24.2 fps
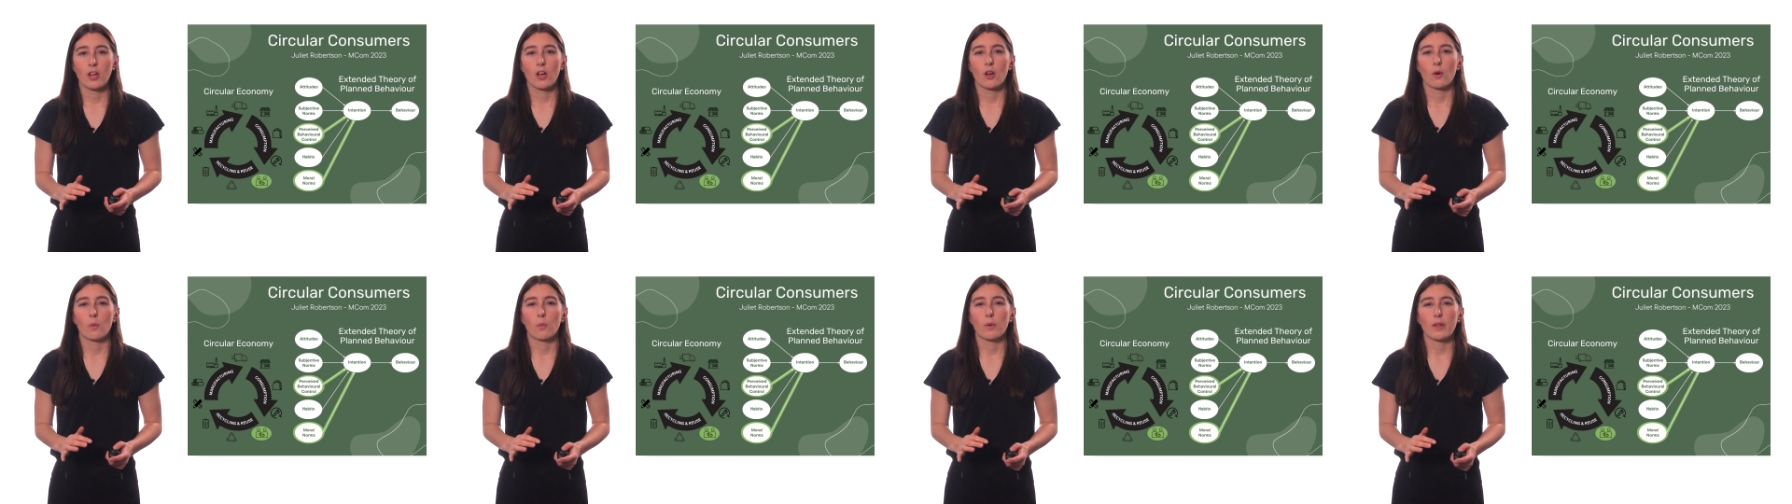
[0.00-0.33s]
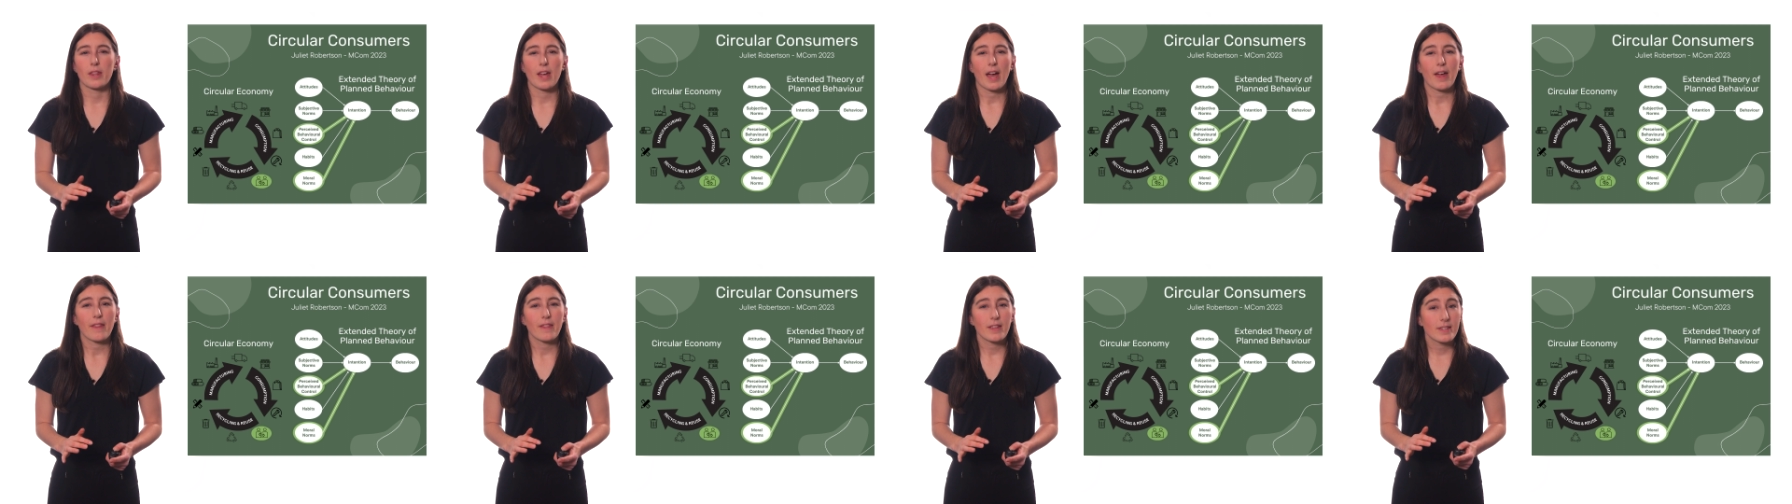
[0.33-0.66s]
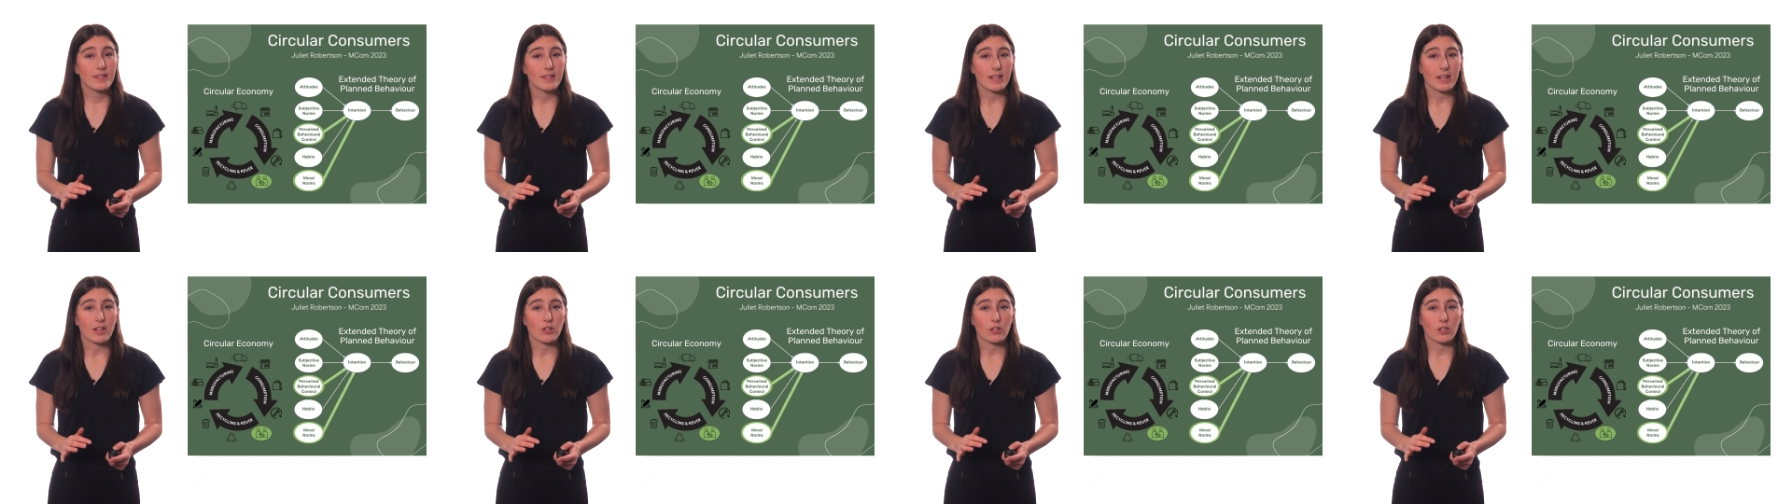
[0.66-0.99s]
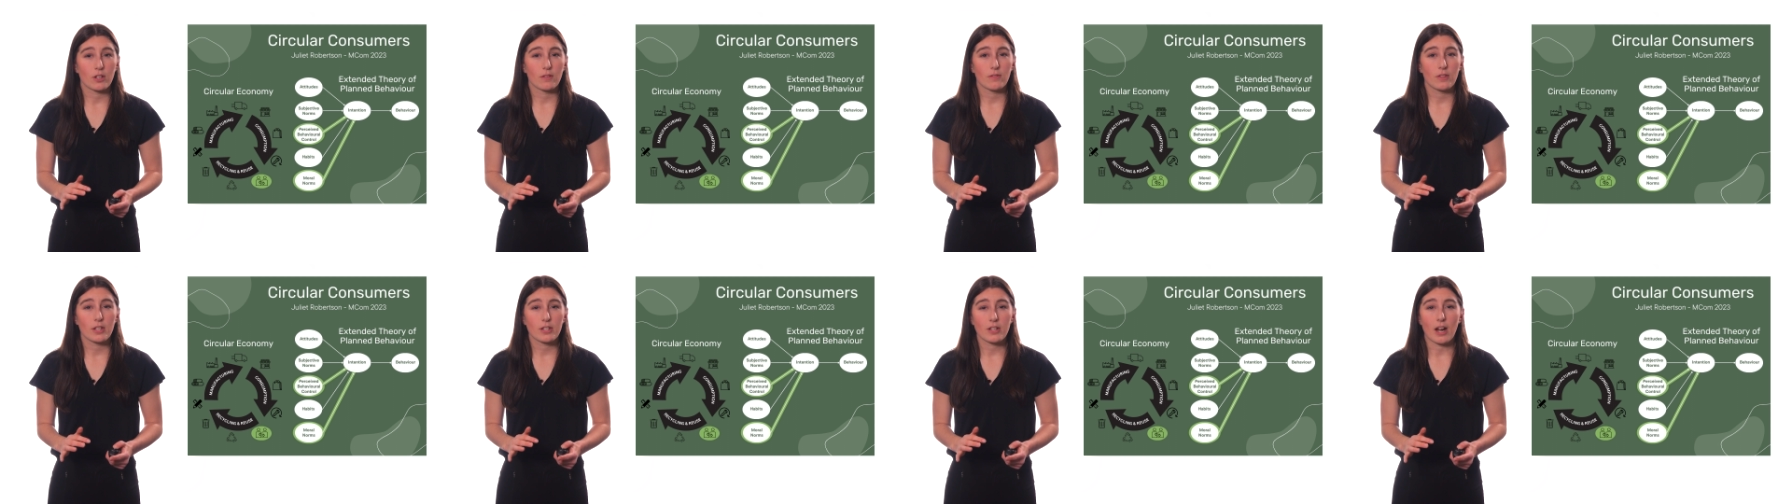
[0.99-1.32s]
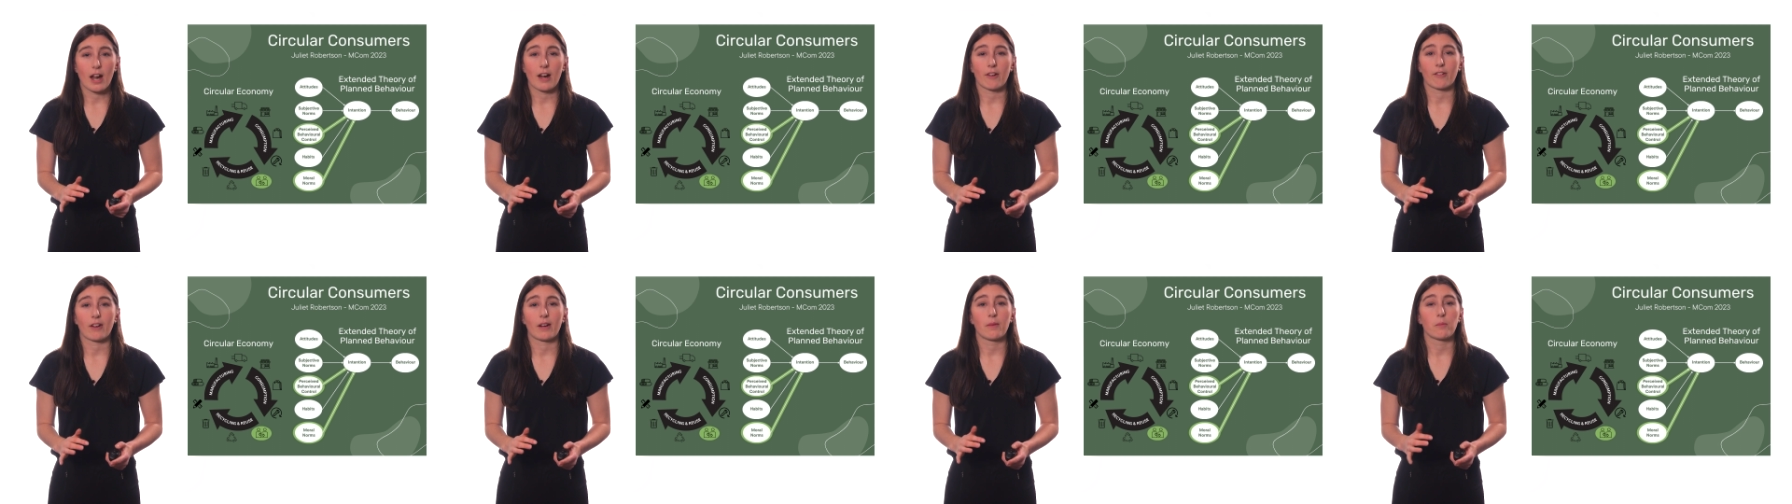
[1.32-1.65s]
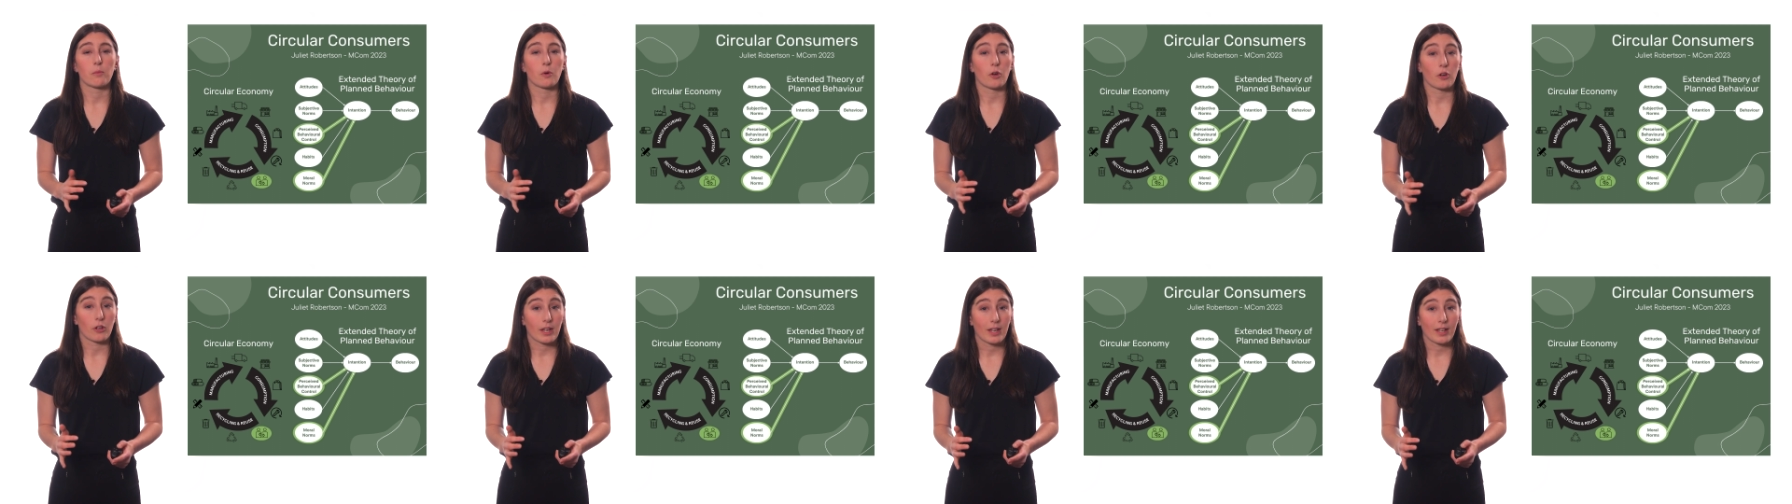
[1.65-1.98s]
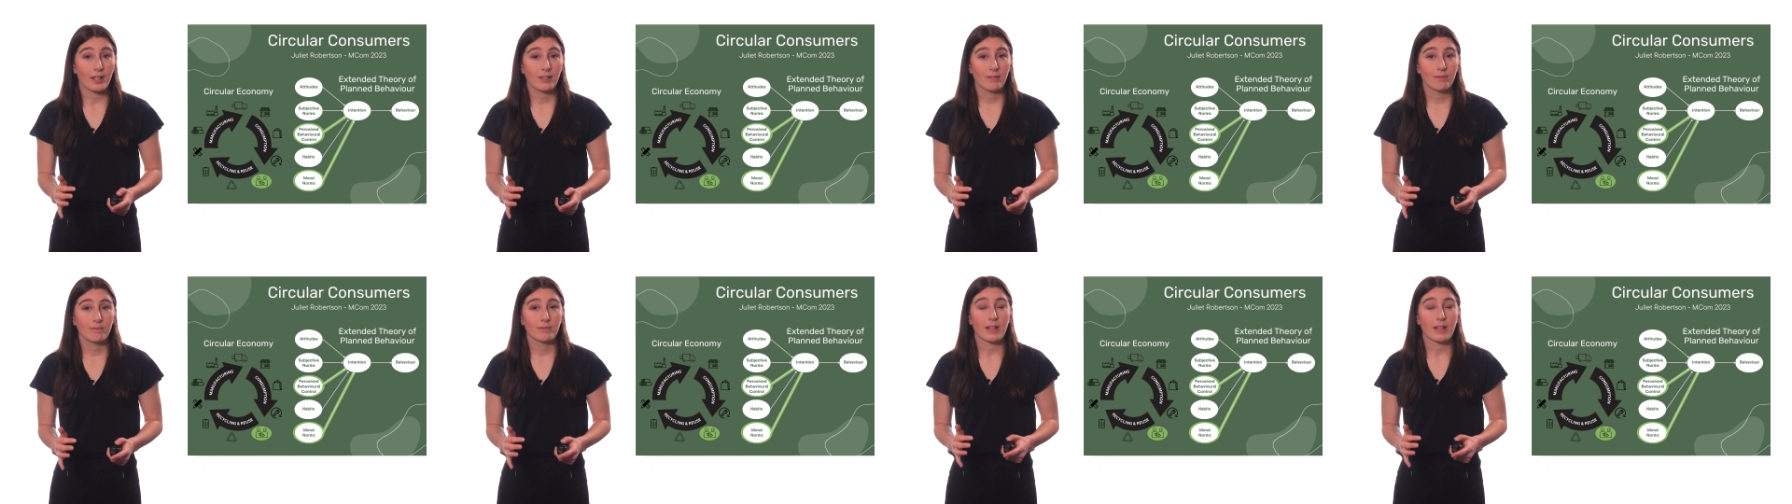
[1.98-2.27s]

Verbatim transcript: Without this section of the diagram working